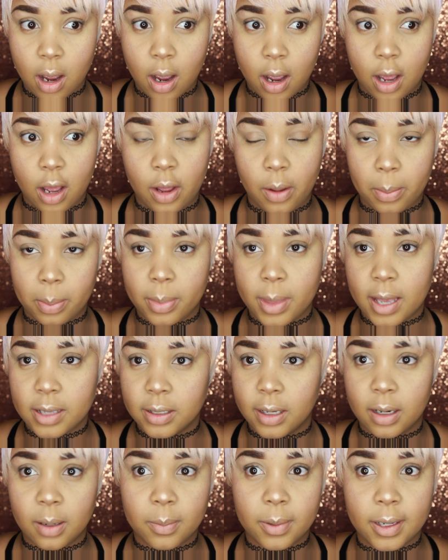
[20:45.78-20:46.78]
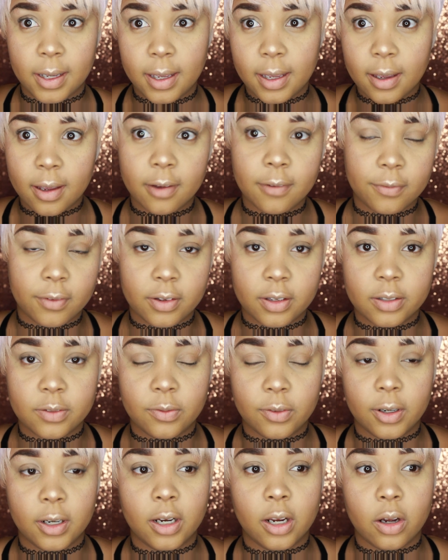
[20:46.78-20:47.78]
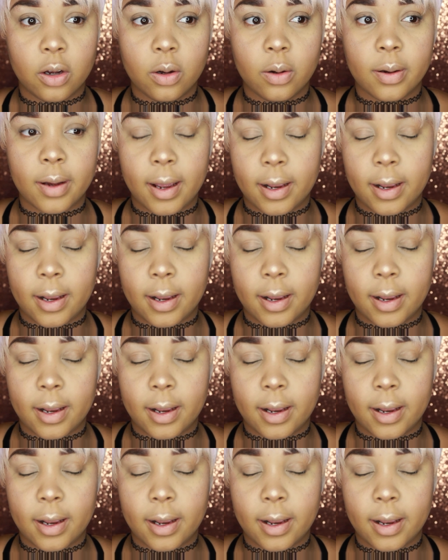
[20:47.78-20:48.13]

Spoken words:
That's gonna be it for this video.